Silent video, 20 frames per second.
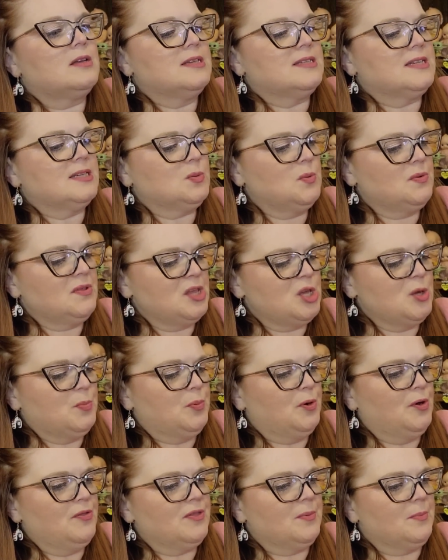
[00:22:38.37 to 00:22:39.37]
Is this one that you
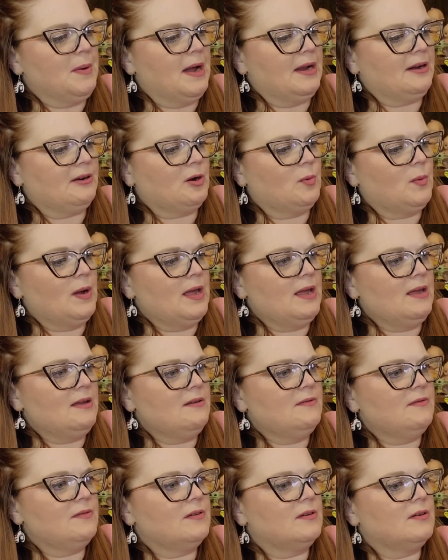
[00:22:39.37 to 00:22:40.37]
put in the
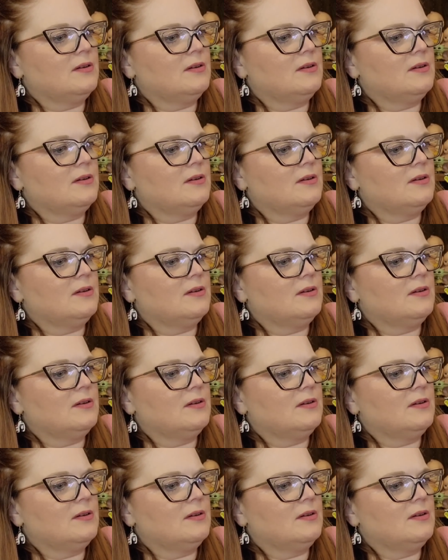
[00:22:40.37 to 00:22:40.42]
microwave?